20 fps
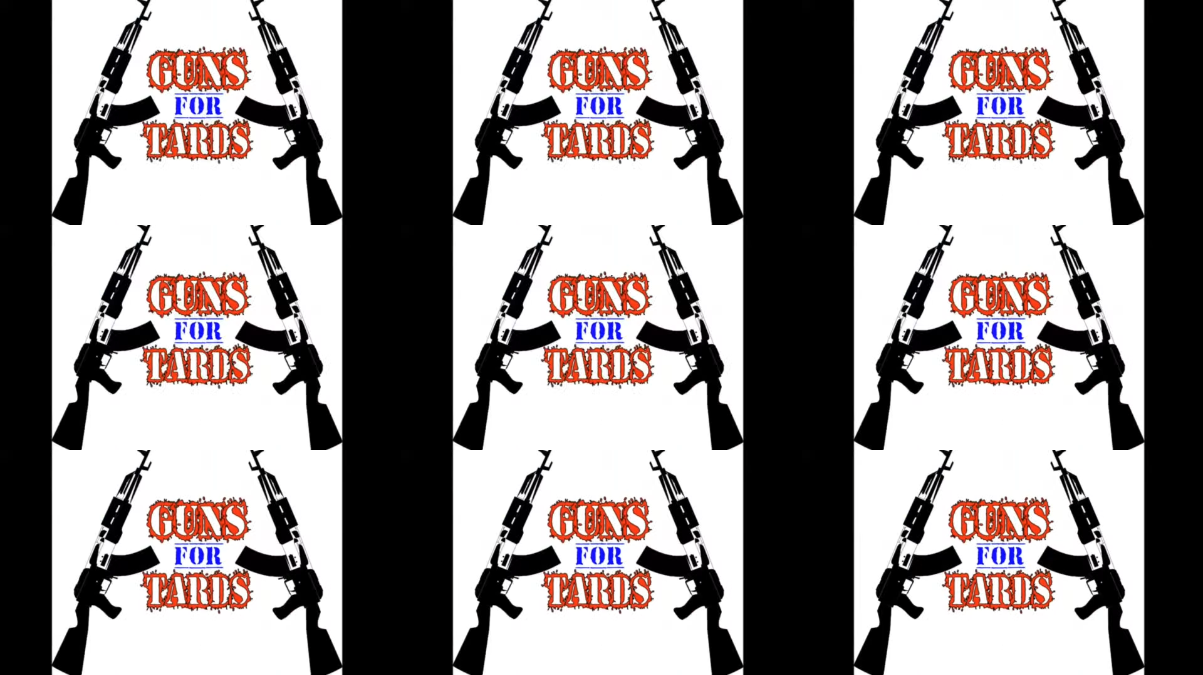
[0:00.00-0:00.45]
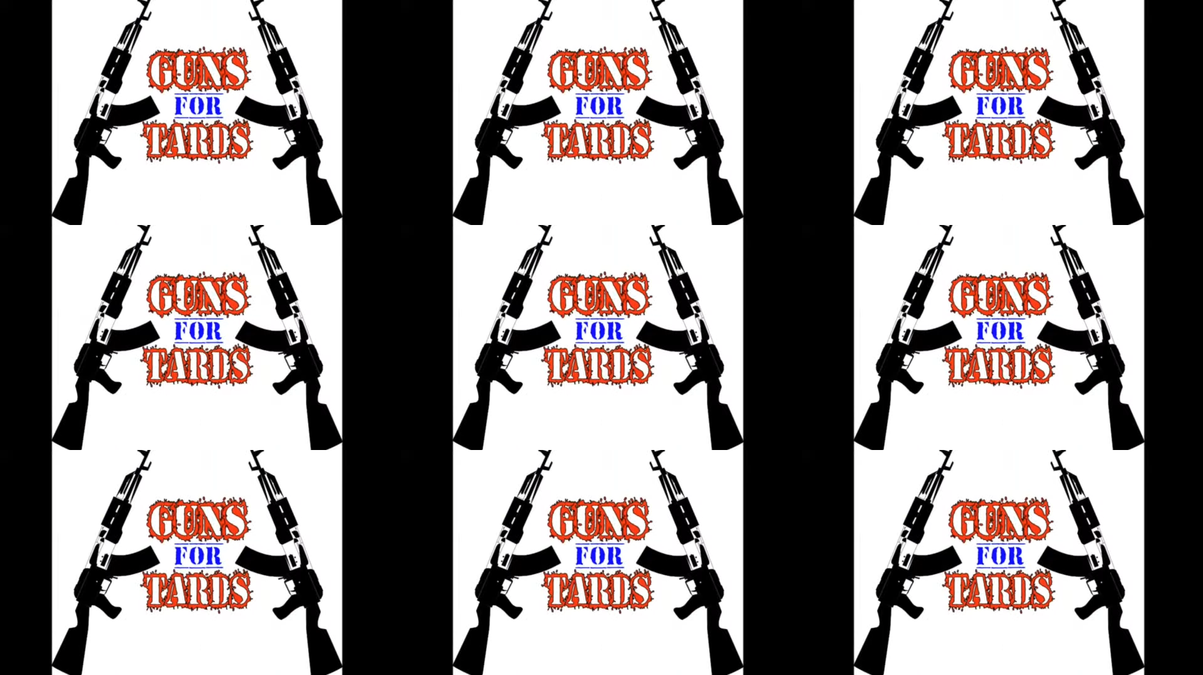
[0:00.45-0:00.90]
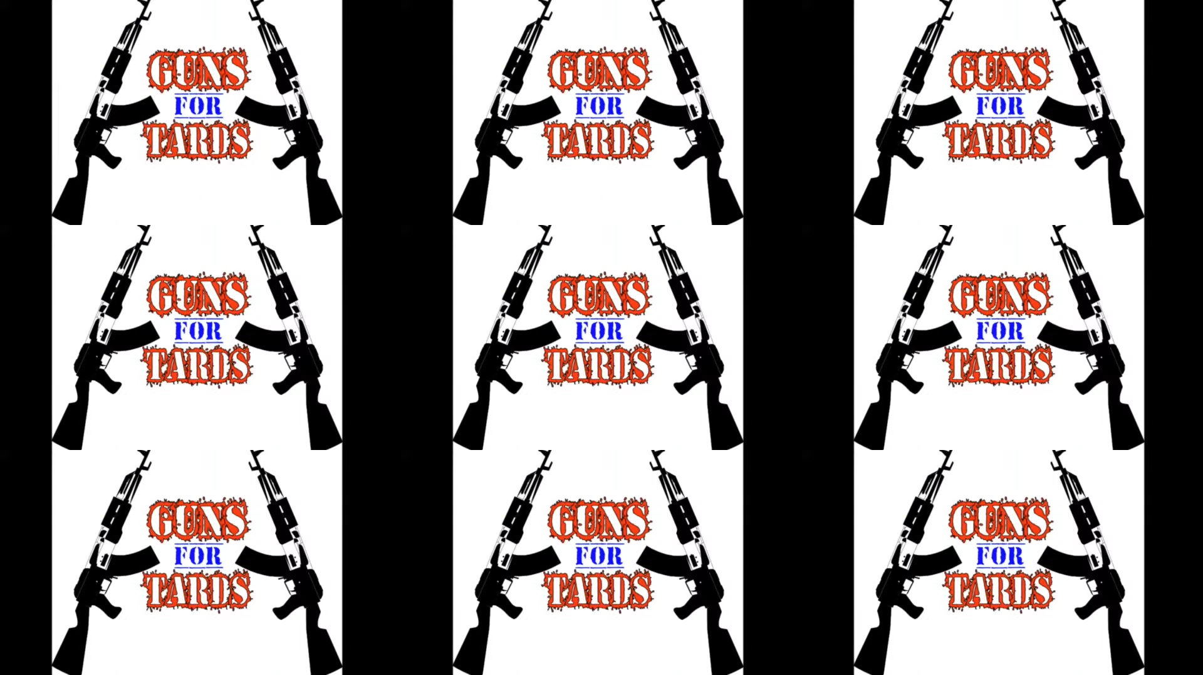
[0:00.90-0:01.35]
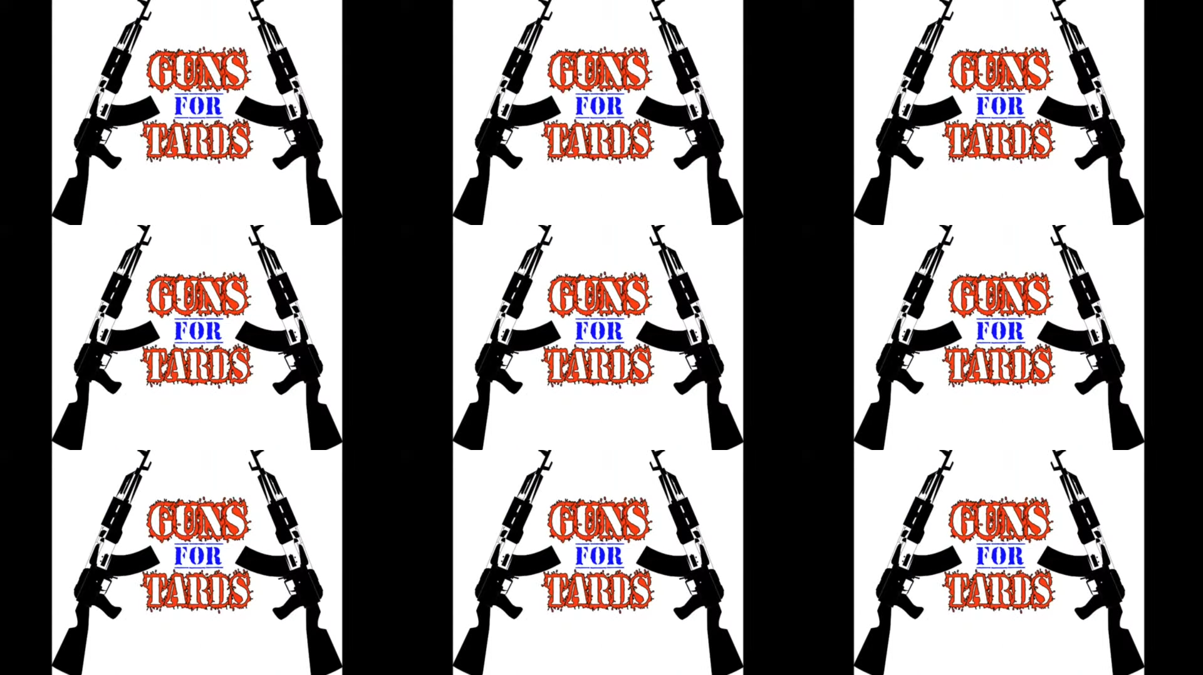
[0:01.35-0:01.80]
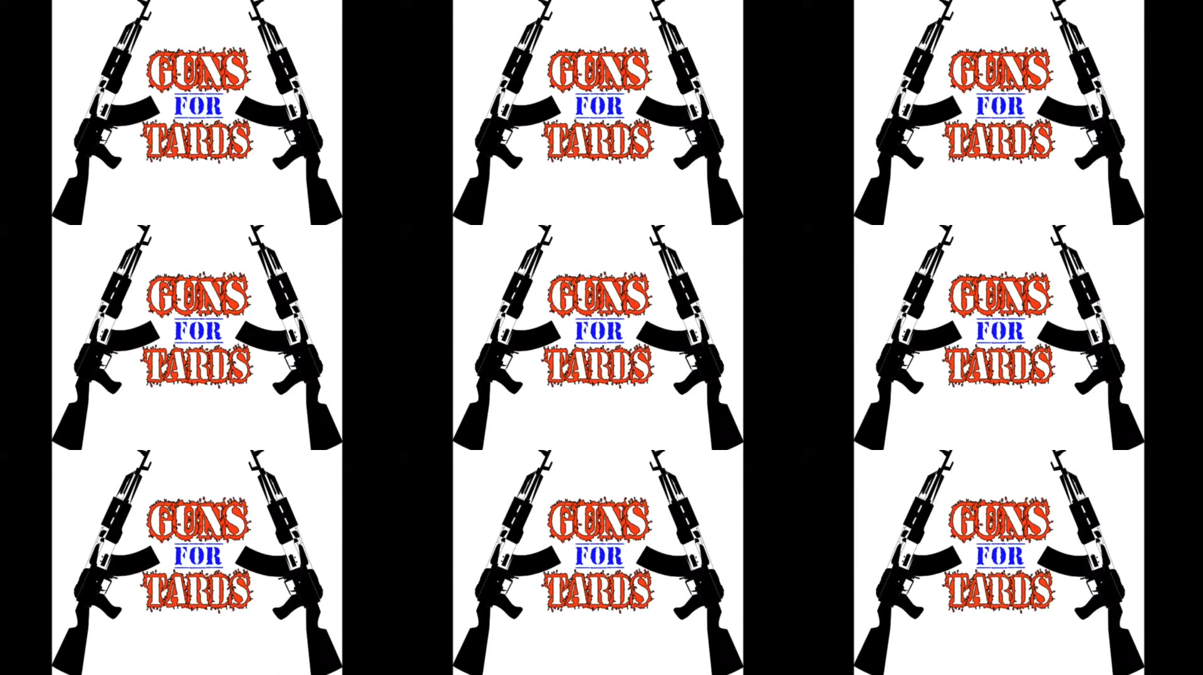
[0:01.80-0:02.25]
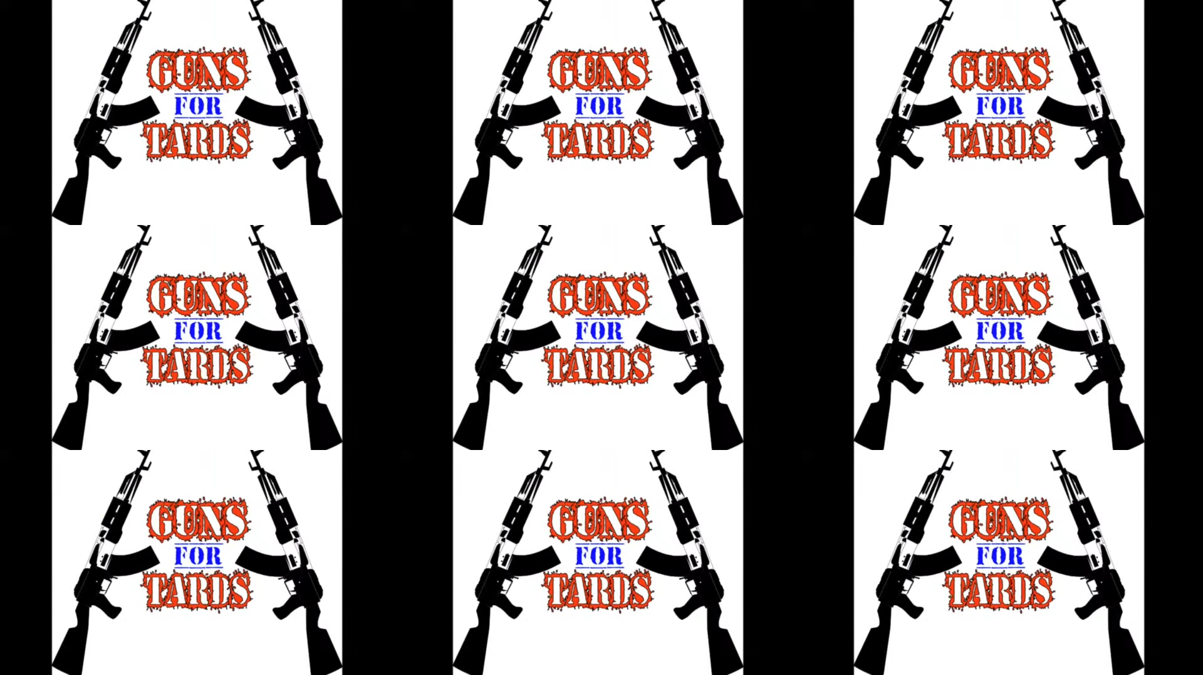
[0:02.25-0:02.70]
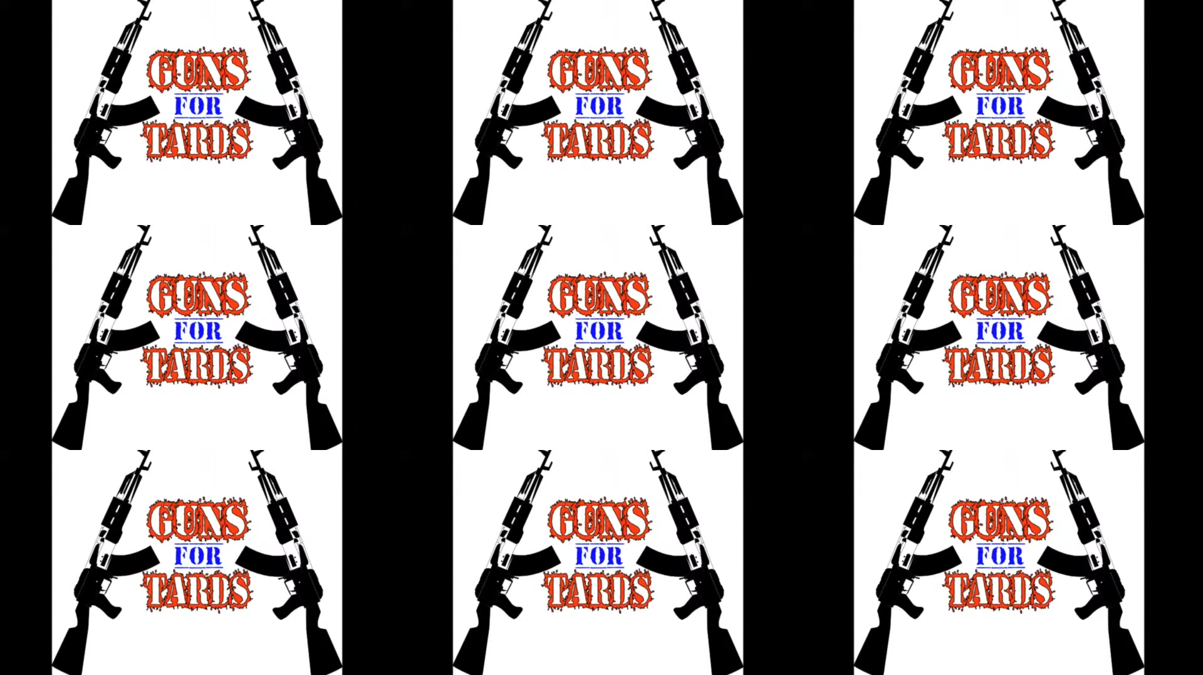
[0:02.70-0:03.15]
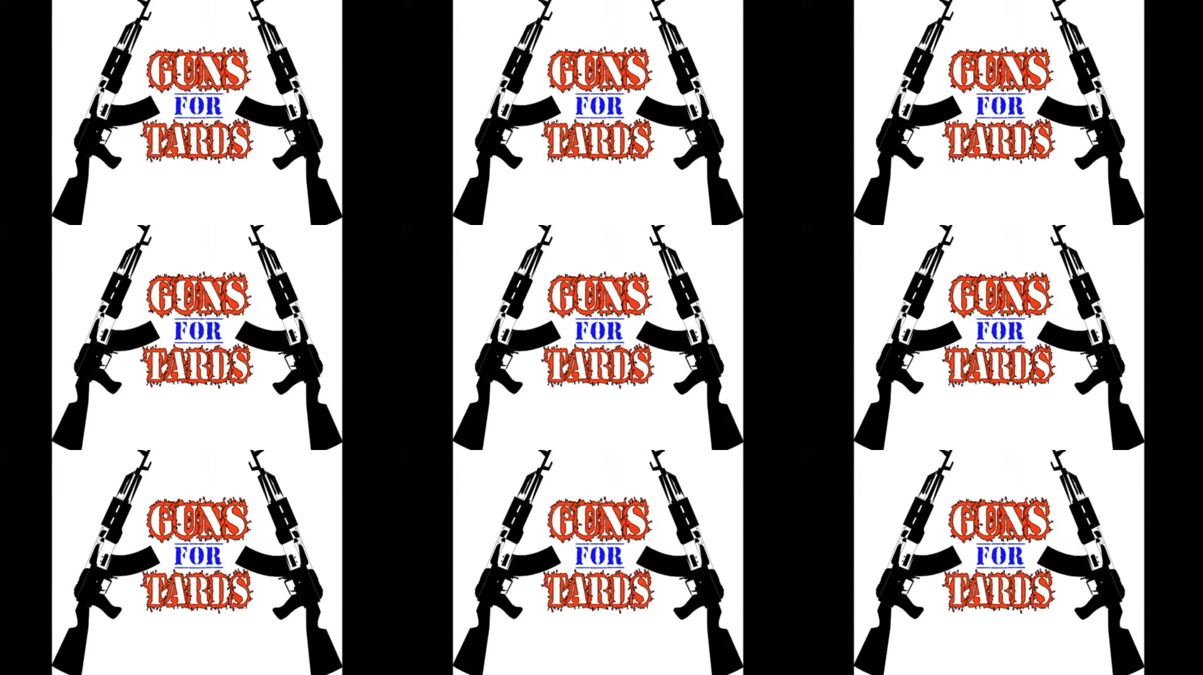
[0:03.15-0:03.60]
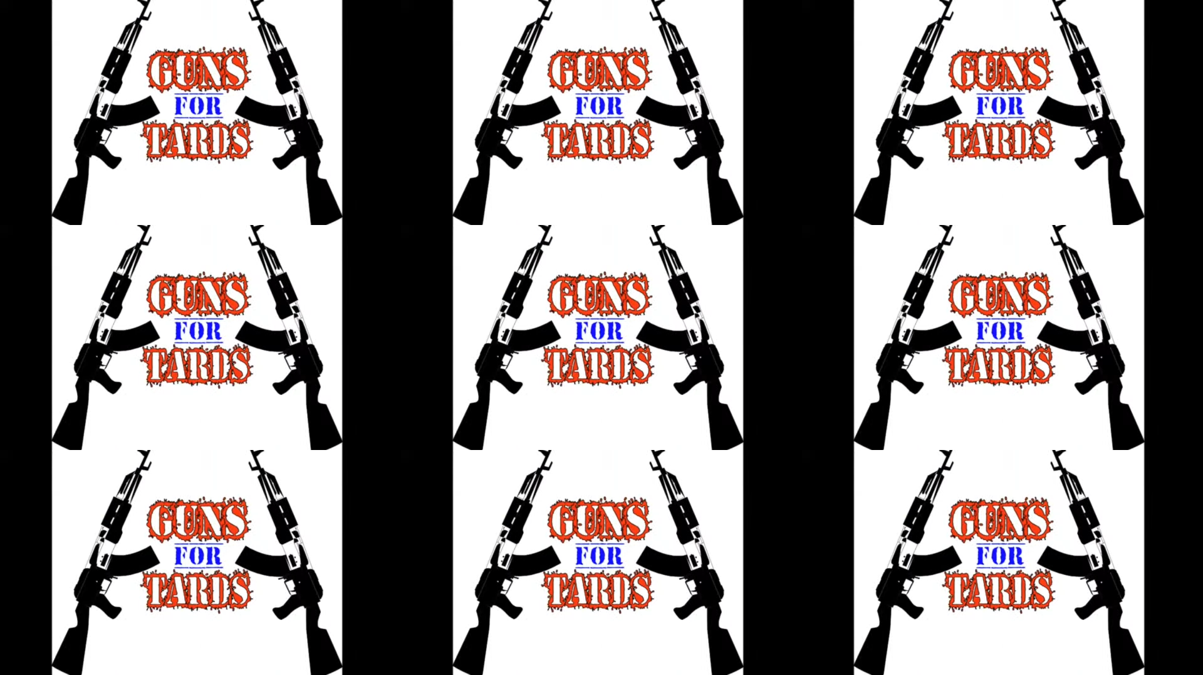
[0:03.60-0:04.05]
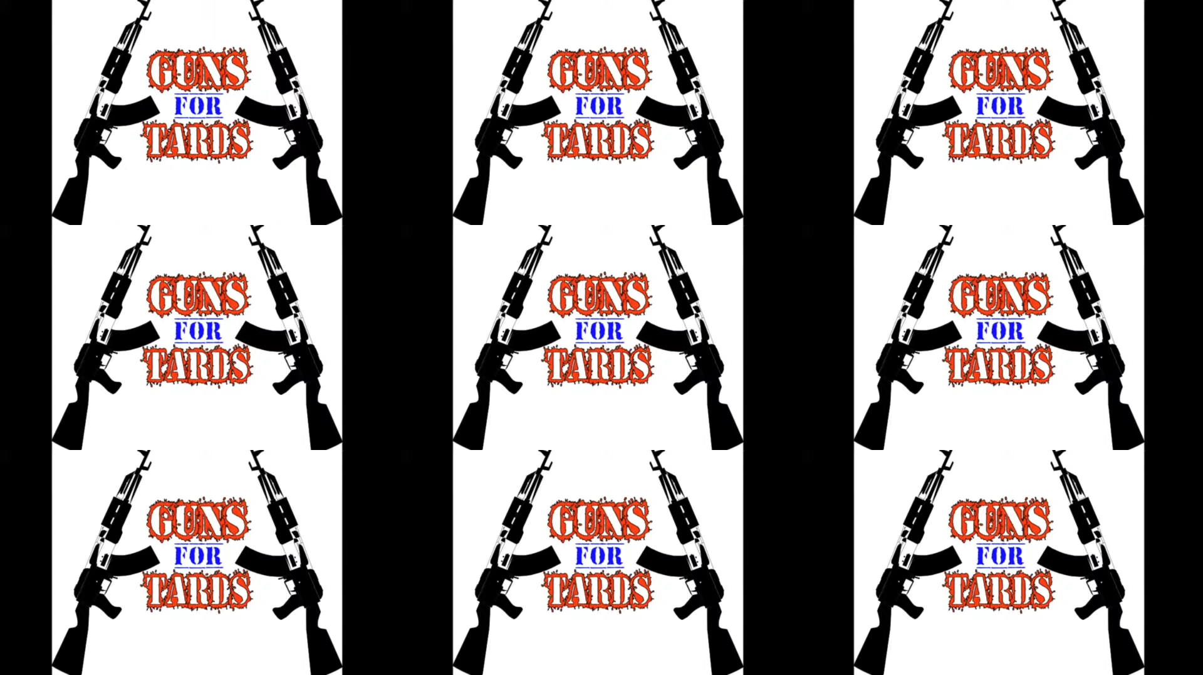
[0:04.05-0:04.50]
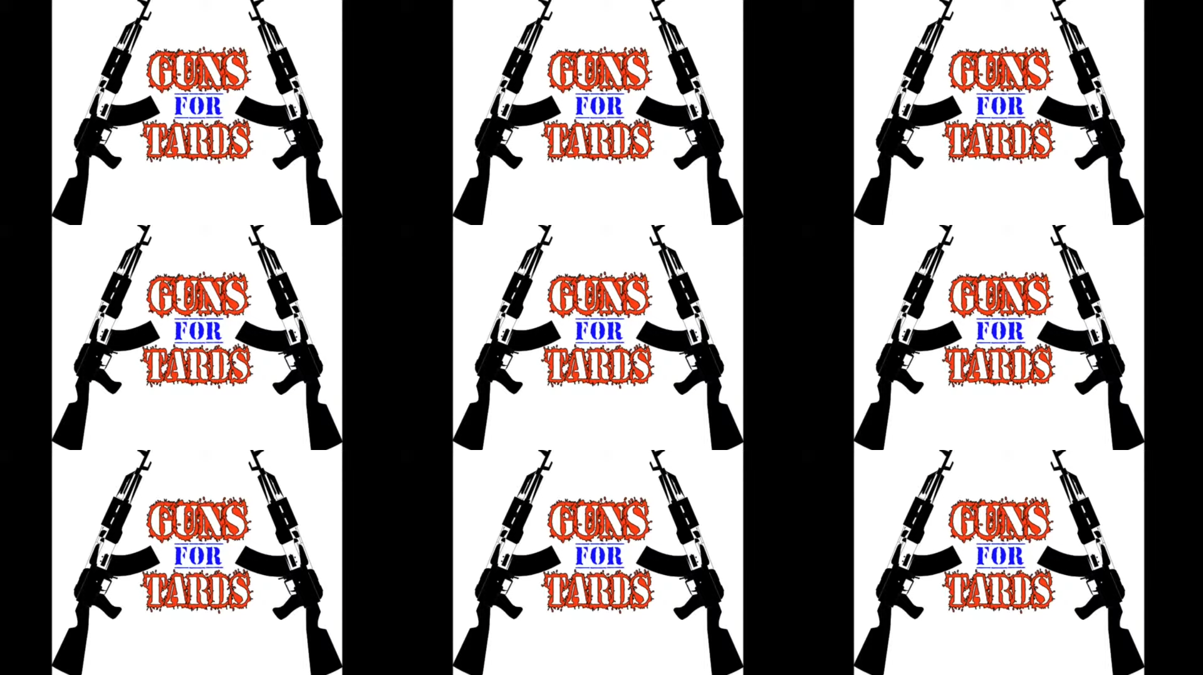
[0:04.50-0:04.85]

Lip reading: (no speaker visible)